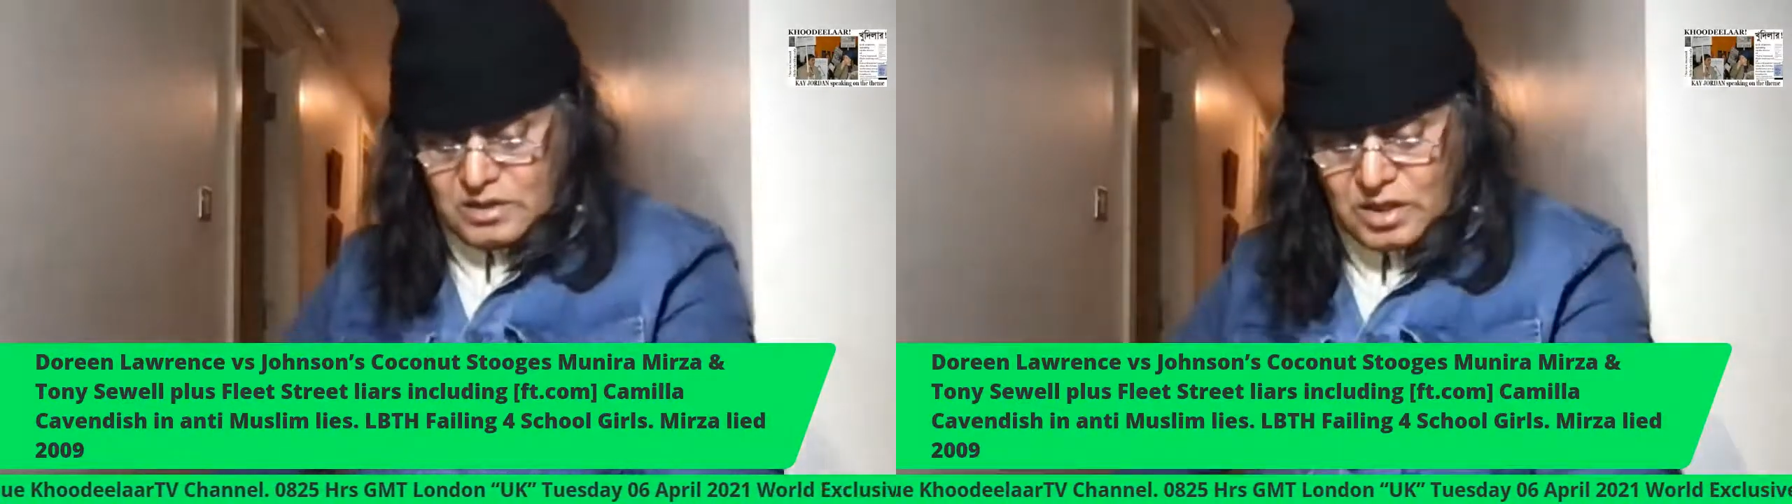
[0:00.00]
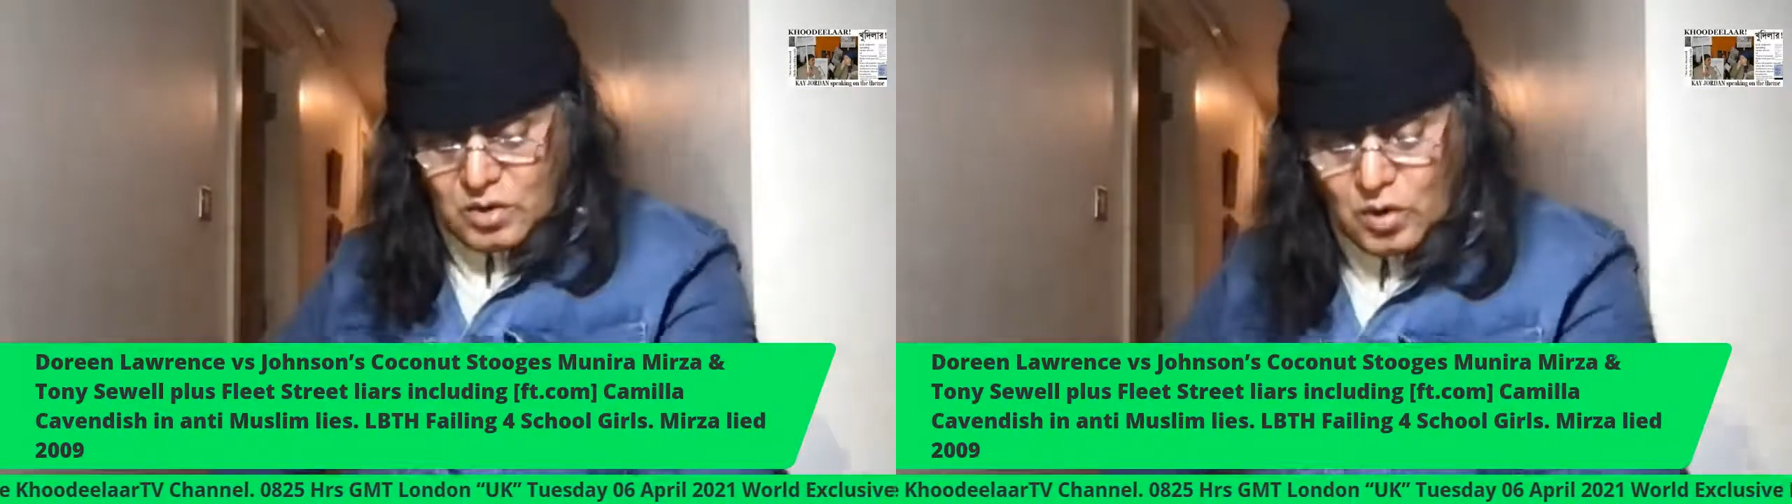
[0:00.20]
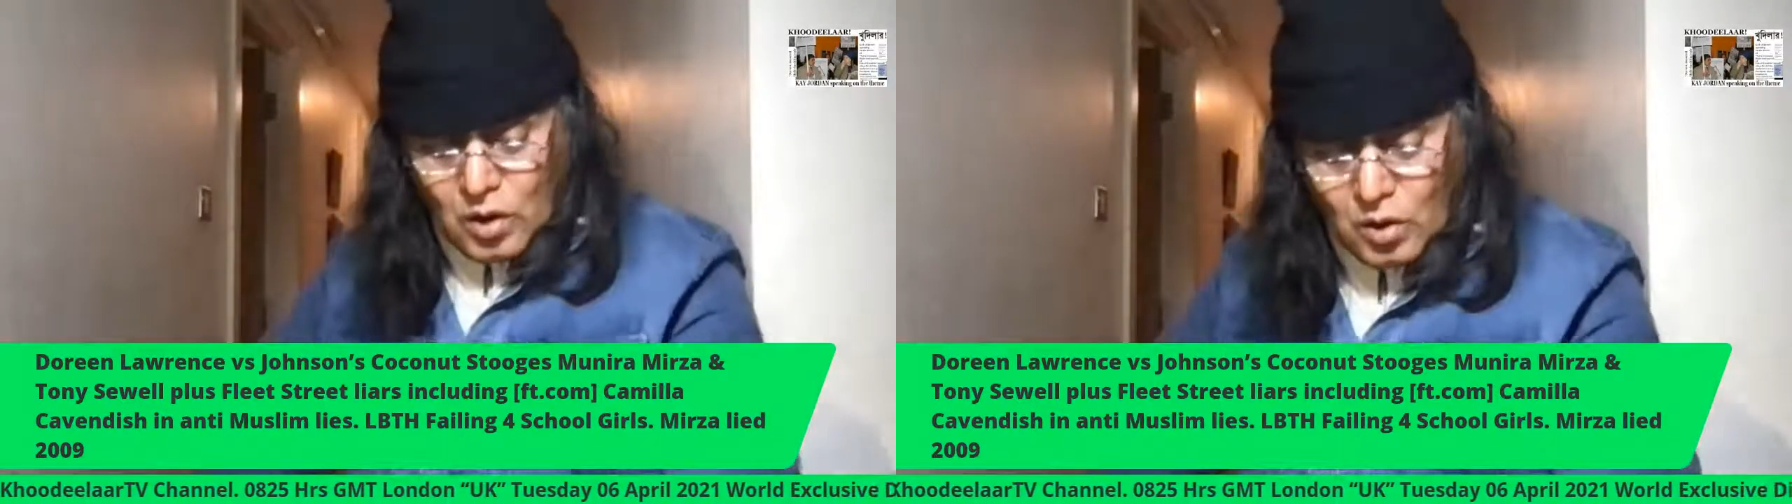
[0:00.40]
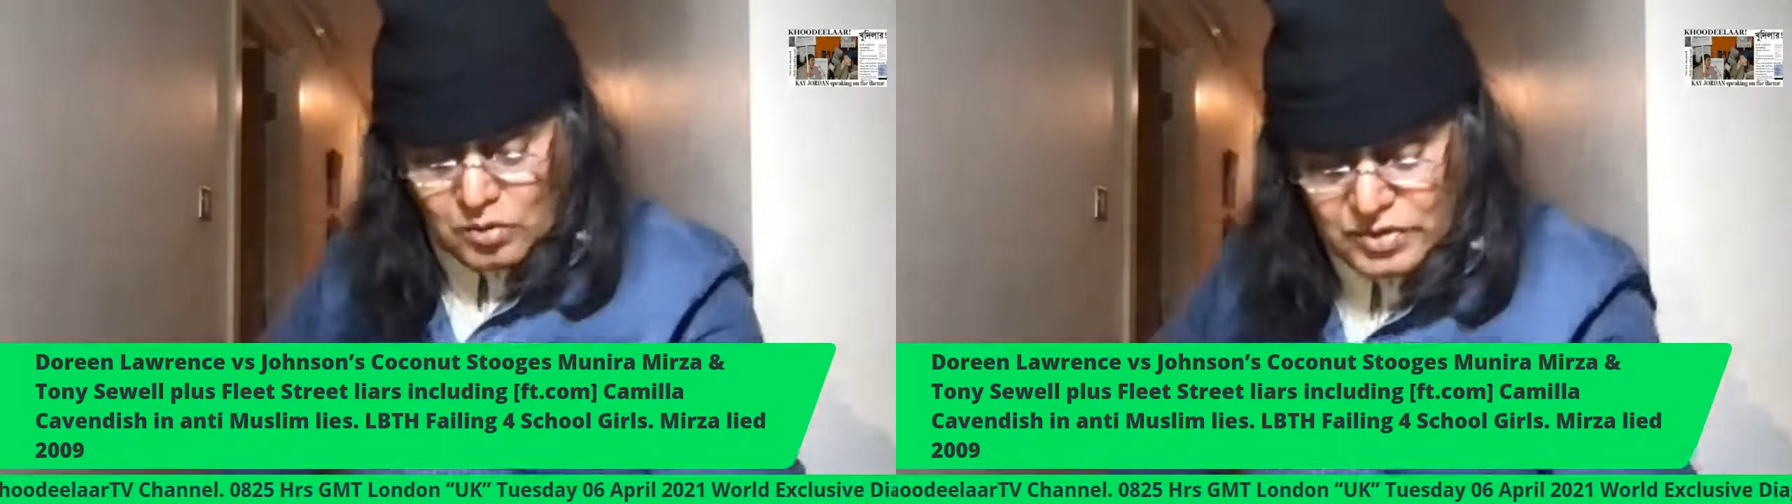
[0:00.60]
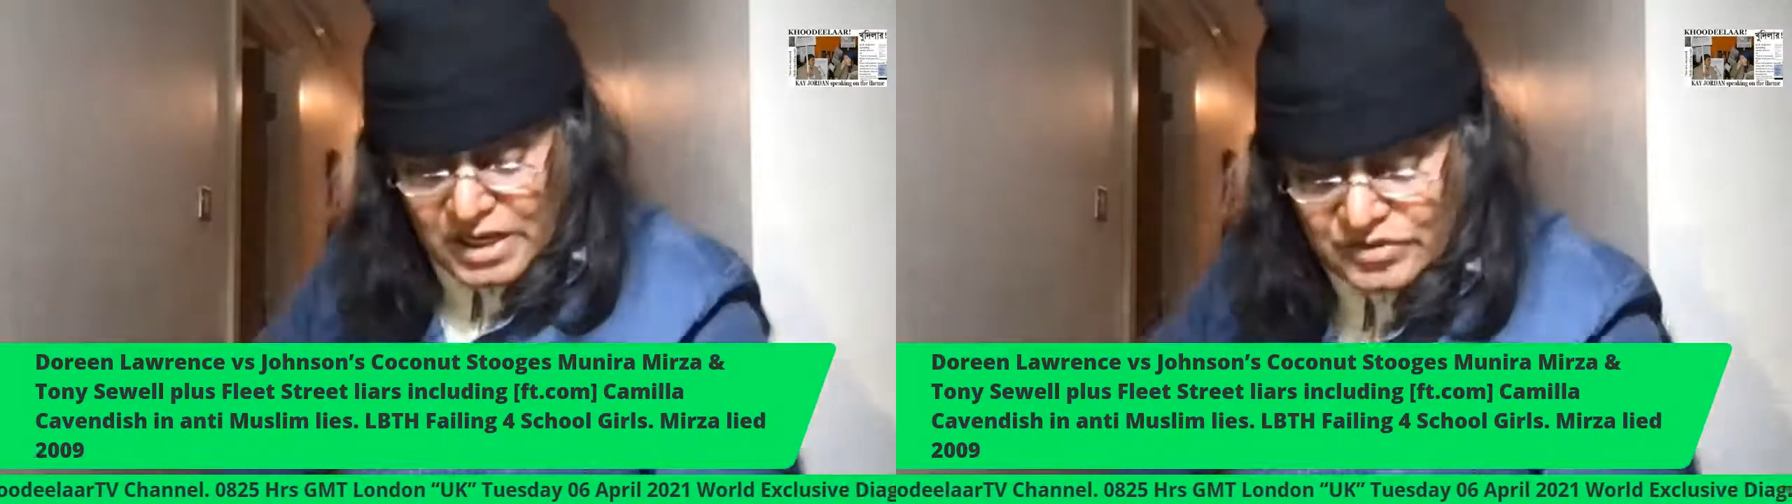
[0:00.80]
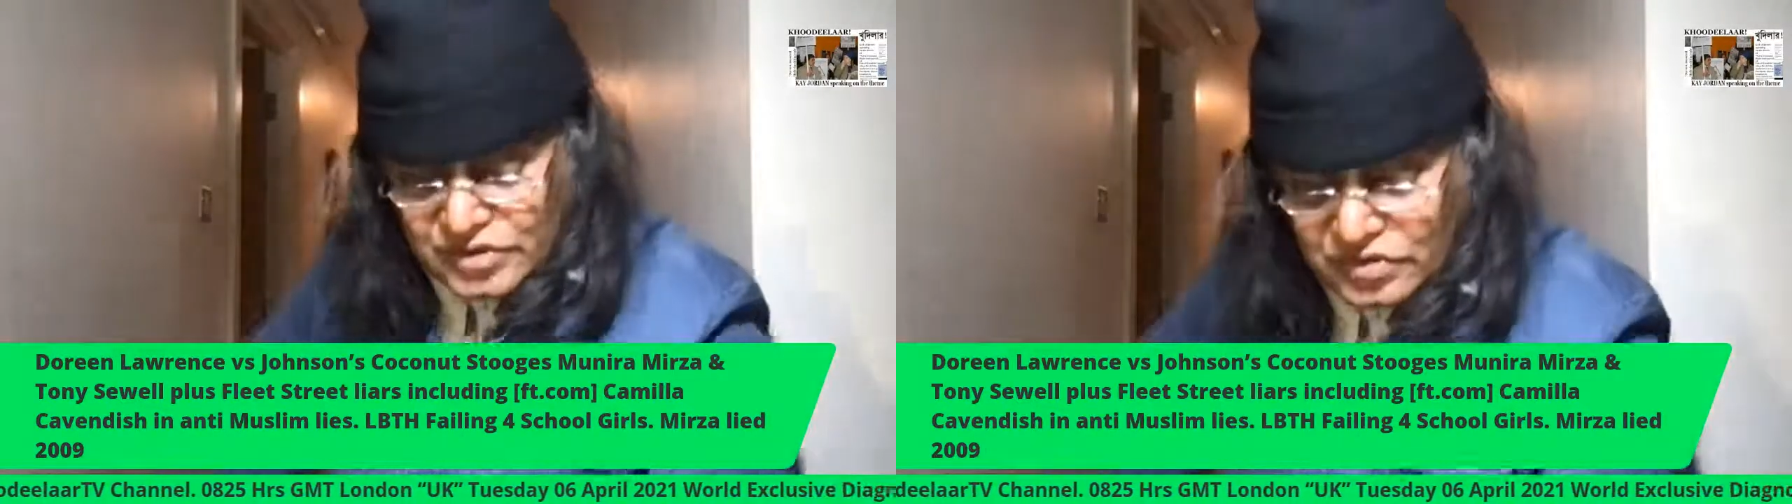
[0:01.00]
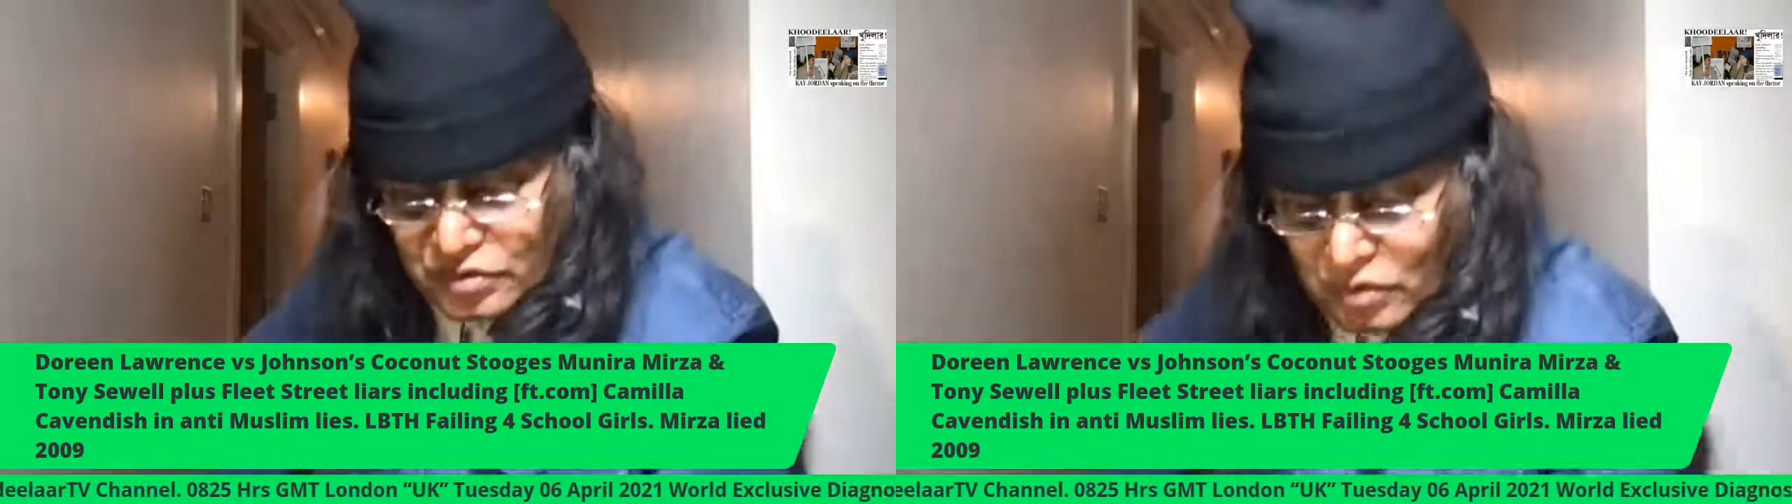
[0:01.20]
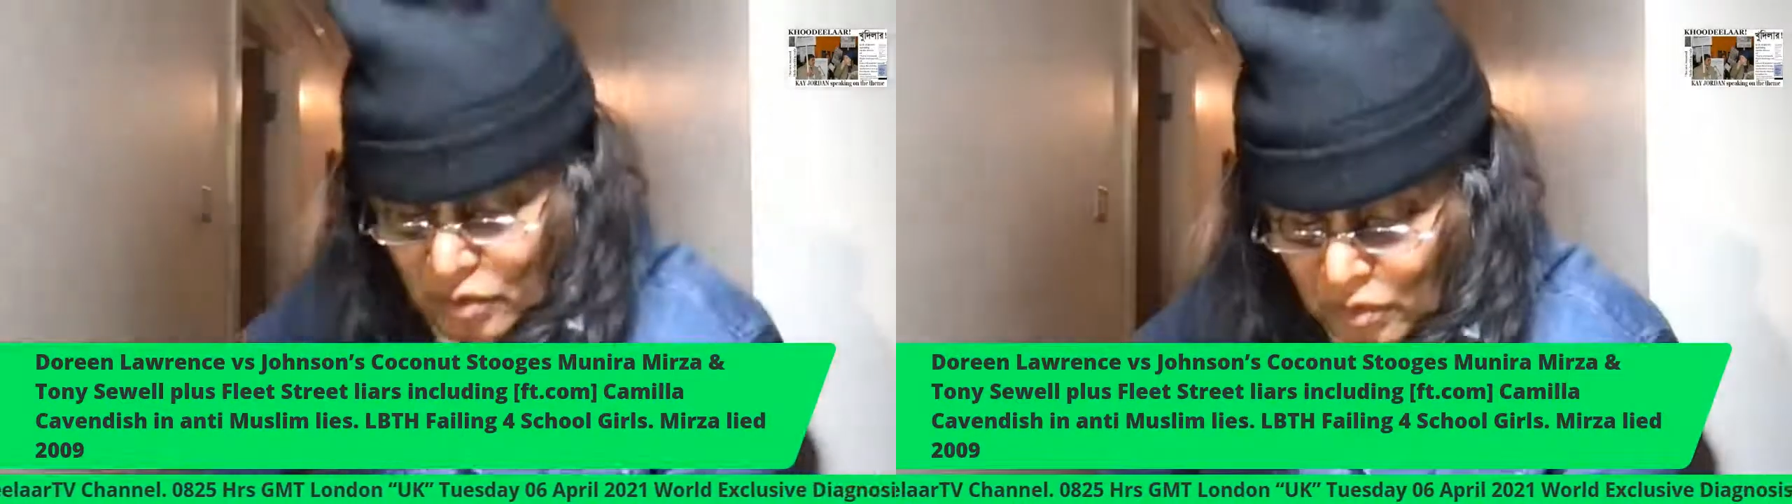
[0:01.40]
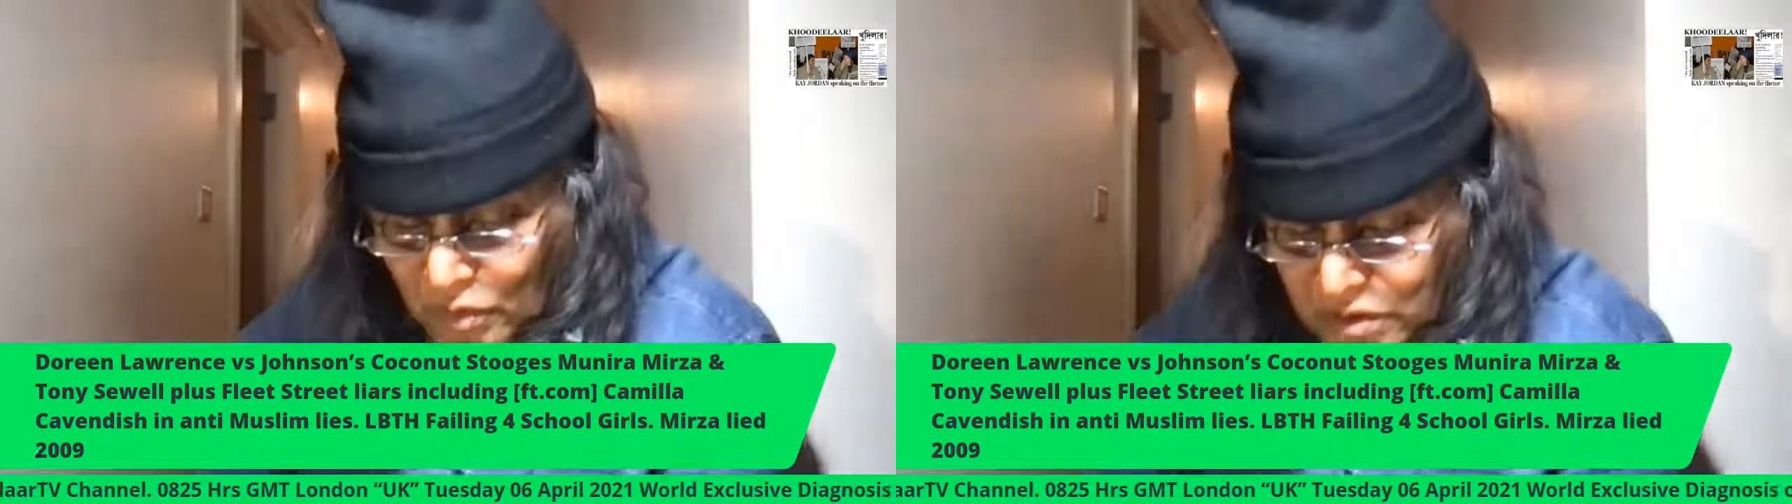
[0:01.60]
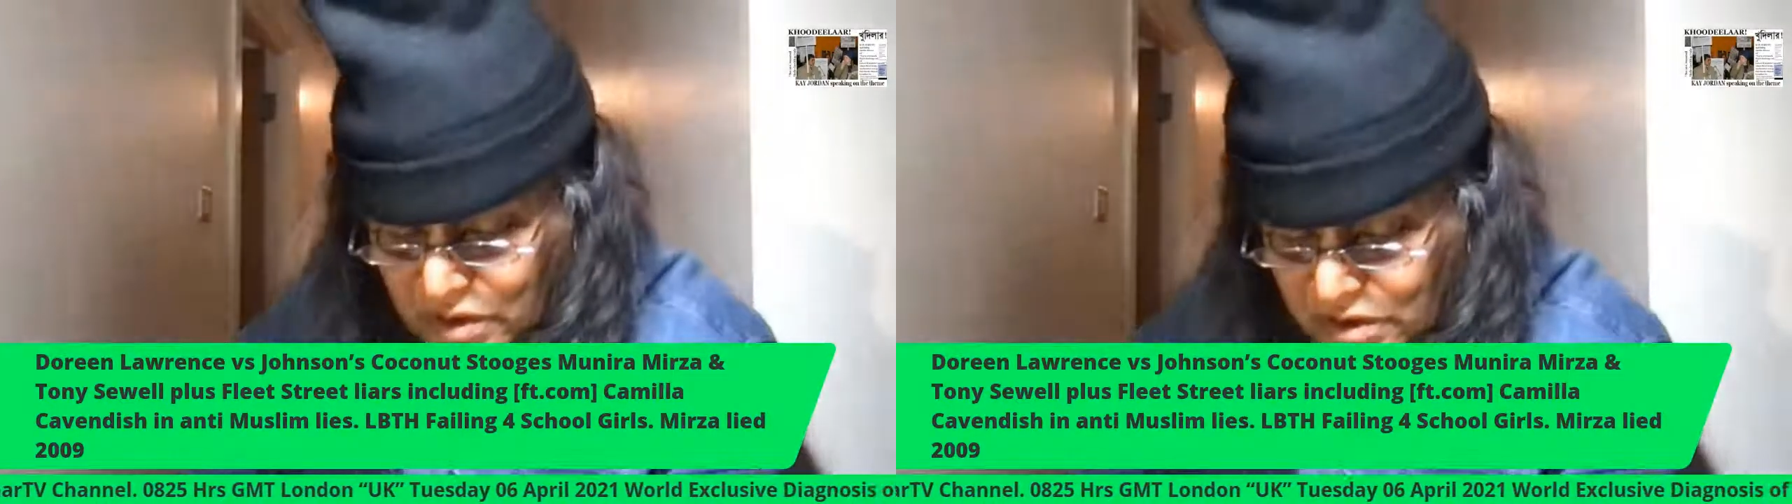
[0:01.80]
the racist
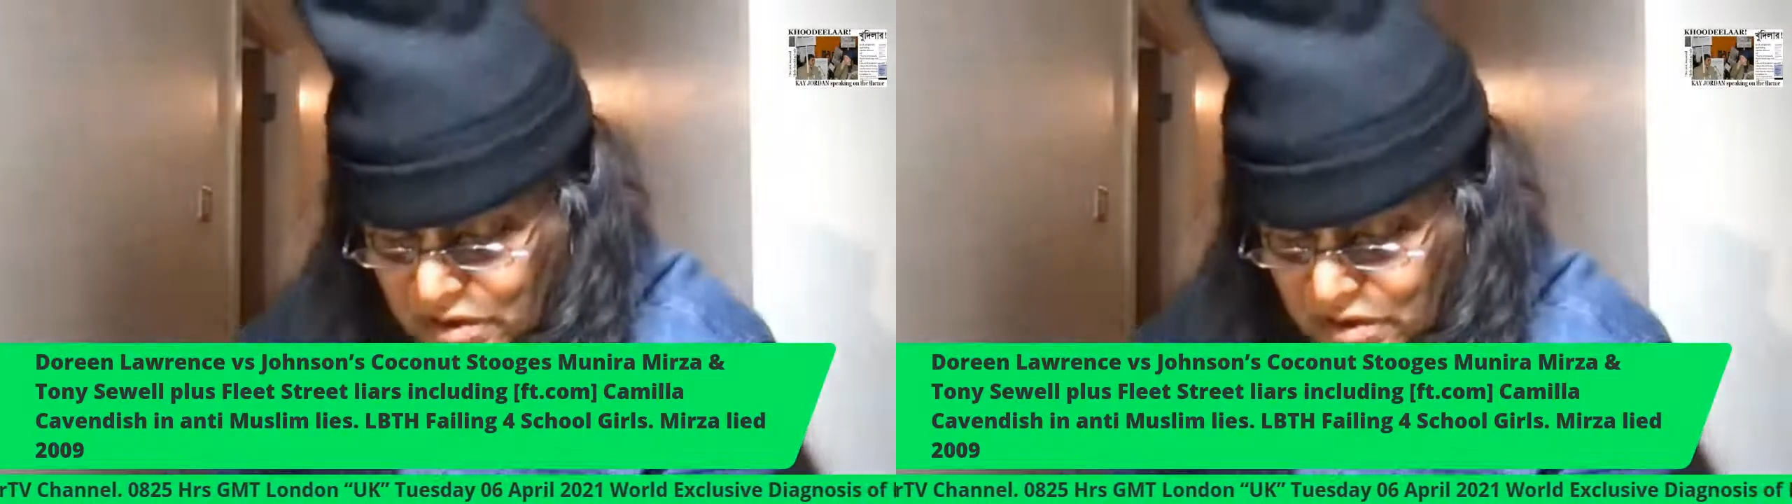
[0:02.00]
core